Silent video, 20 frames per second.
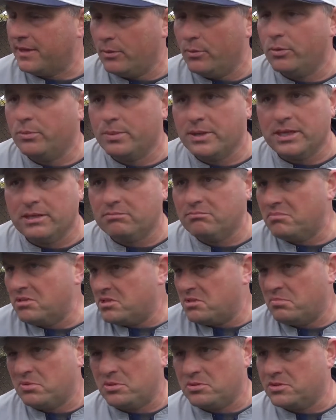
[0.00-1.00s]
They will beat
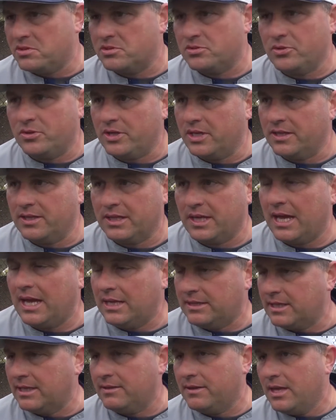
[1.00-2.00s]
Bishop Eustace or the other guy.
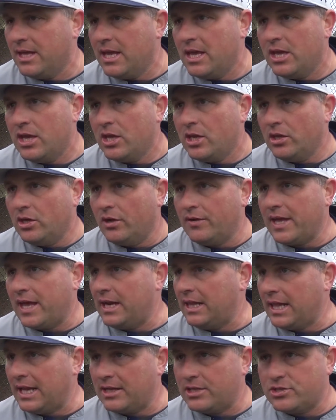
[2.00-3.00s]
And they, you know, they
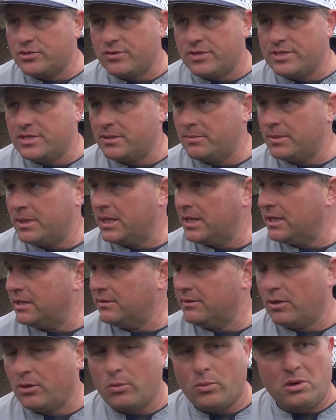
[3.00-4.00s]
had a lot of injuries in the
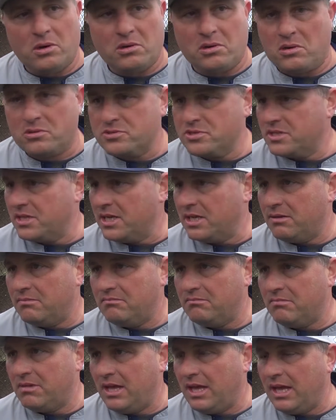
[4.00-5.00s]
beginning. They're a well-coached
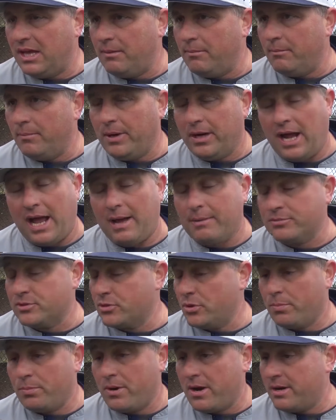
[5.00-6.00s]
team. And but I'm
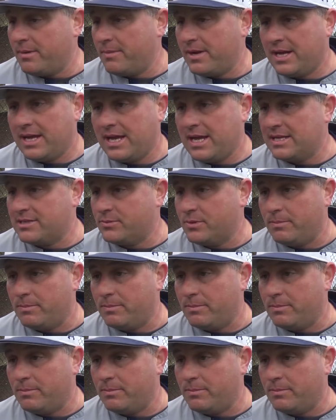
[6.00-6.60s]
so proud of my guys.